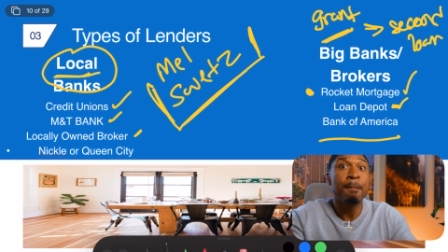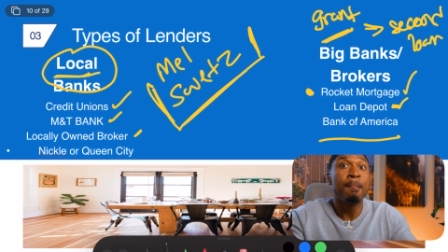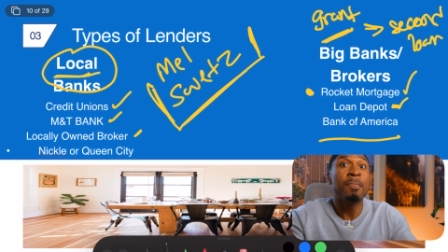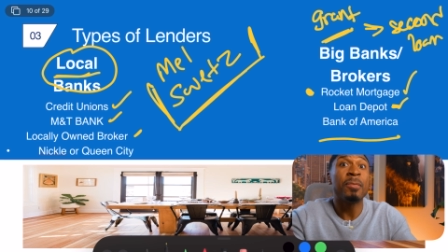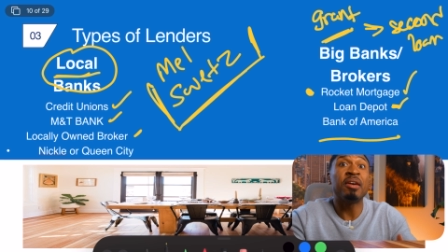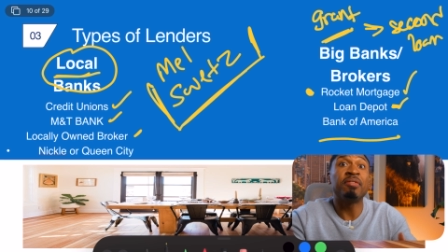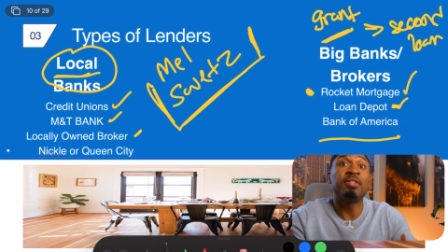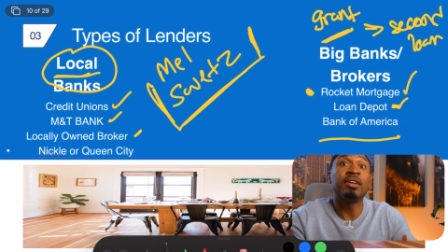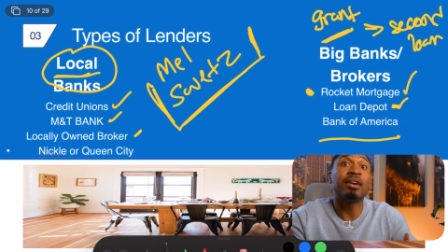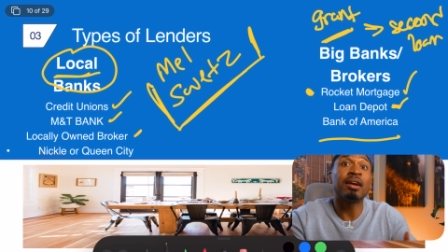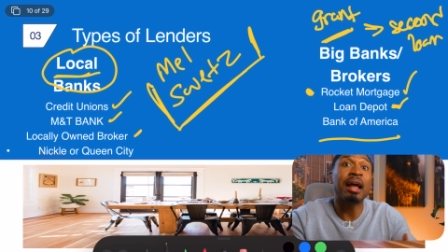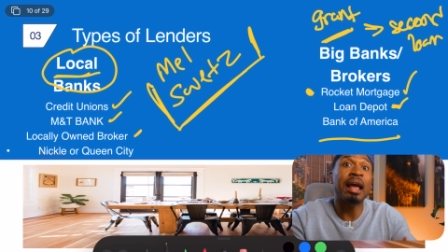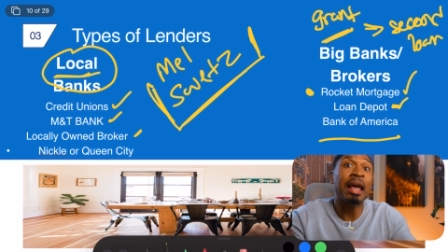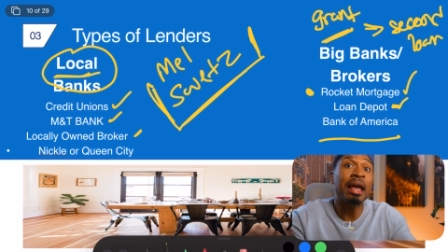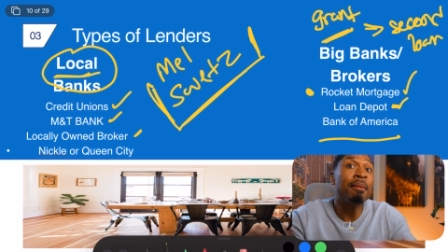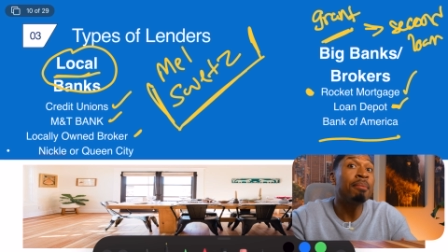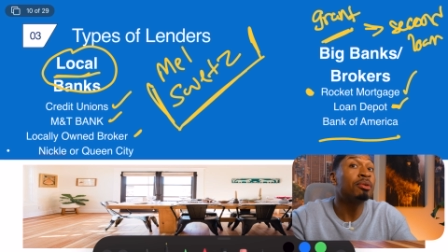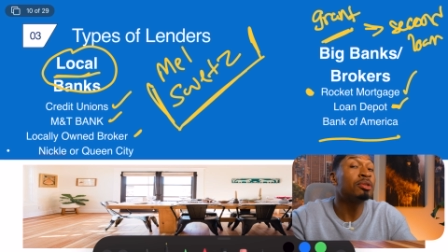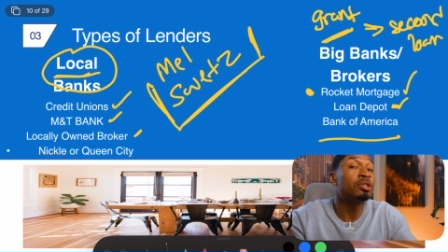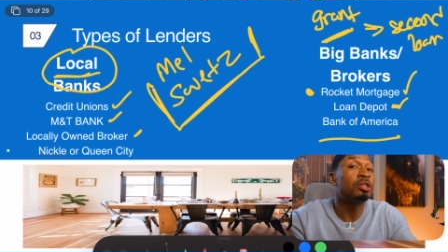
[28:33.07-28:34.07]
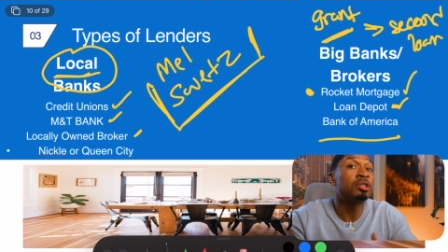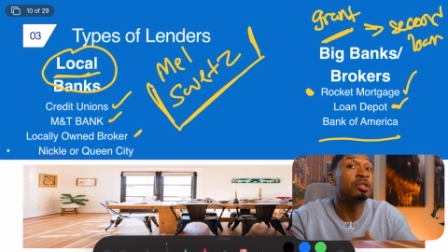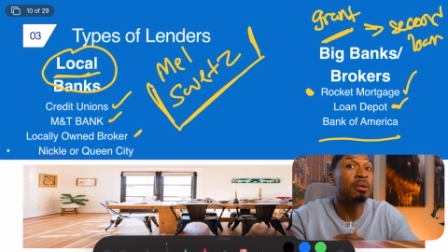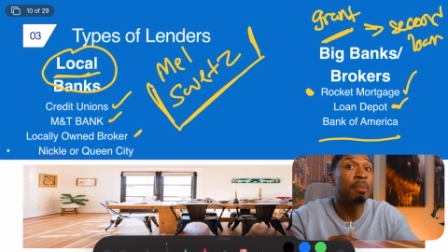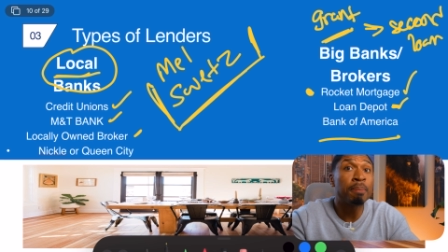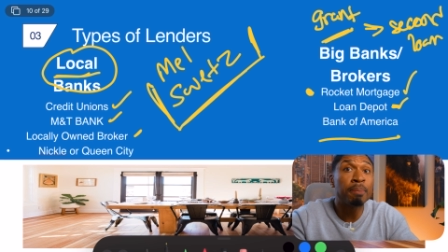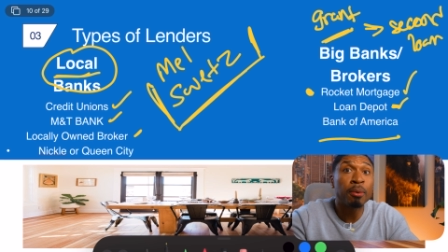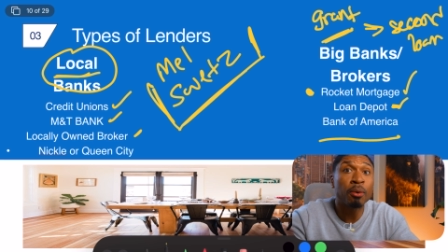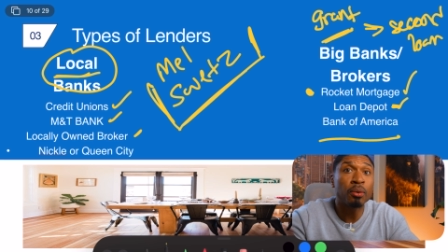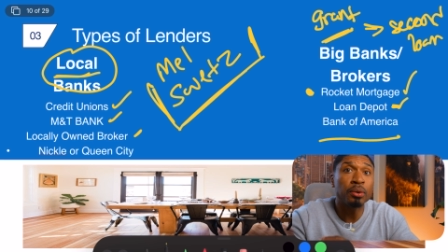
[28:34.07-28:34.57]
If they're able to
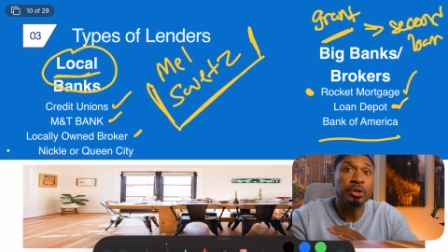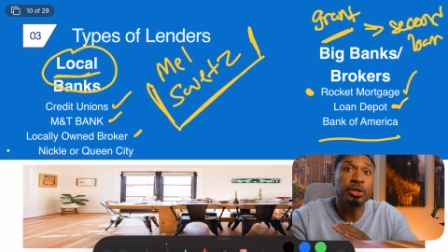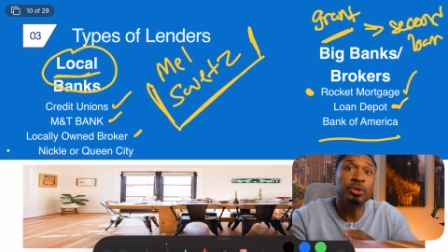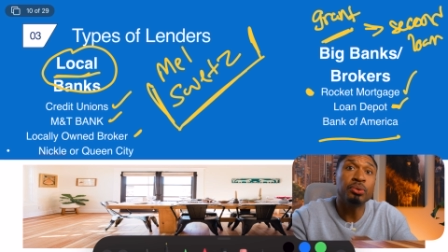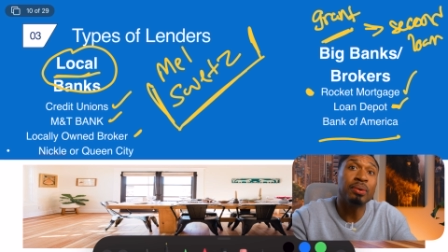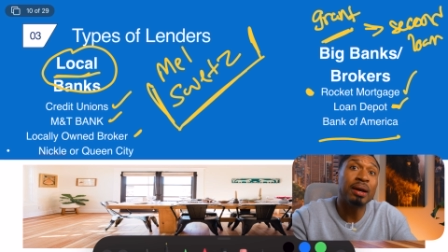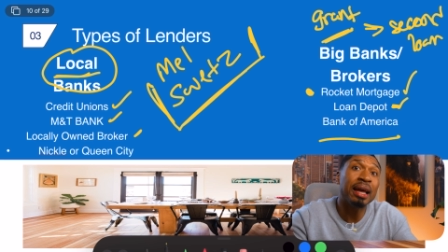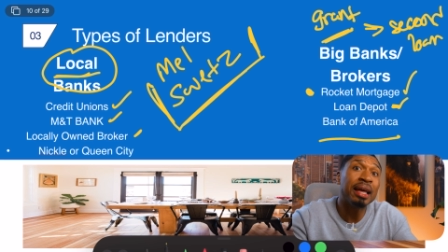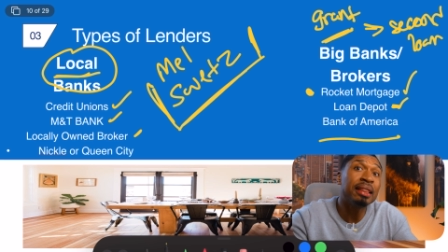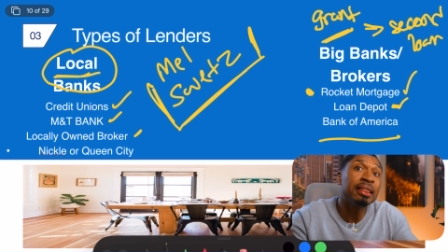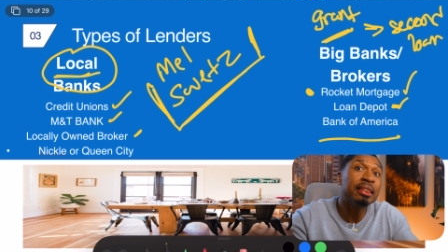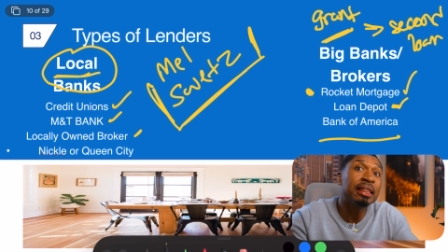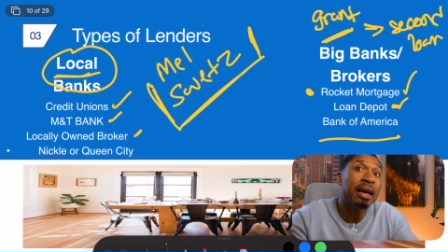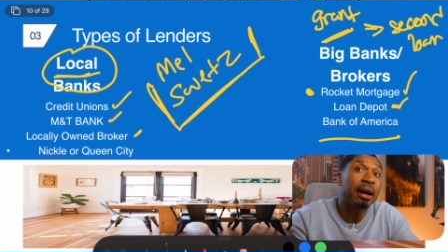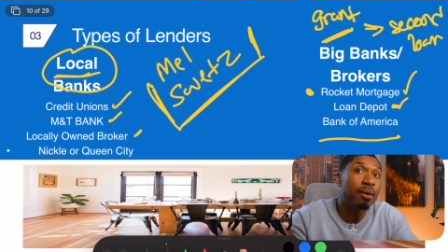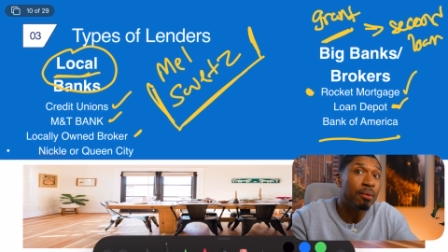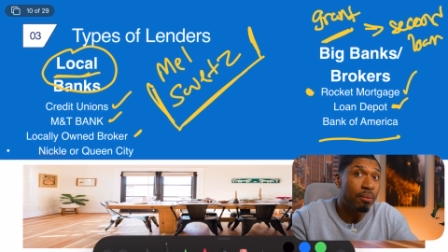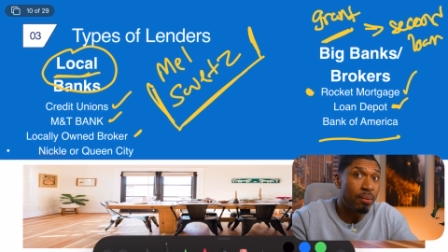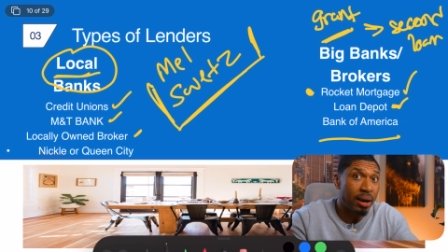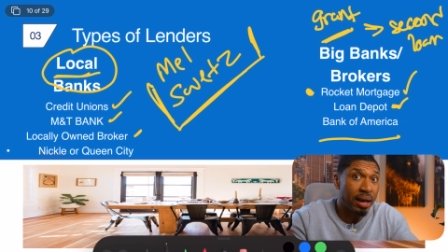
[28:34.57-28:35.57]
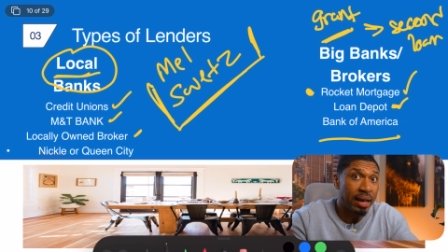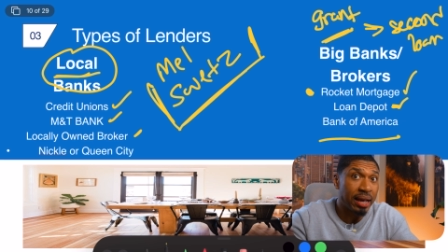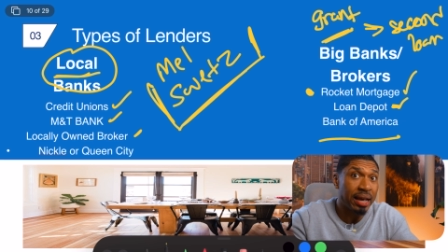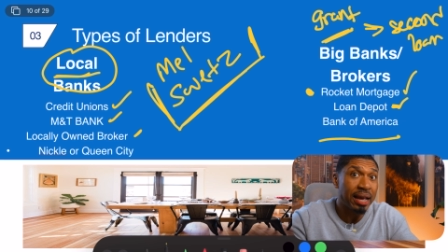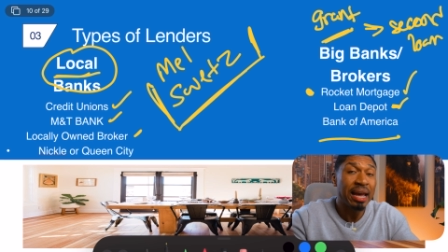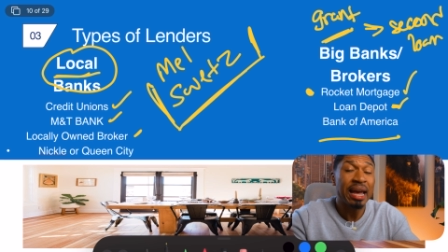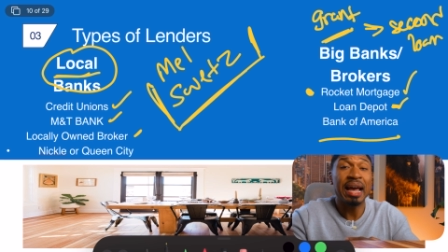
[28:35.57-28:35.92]
support you in that way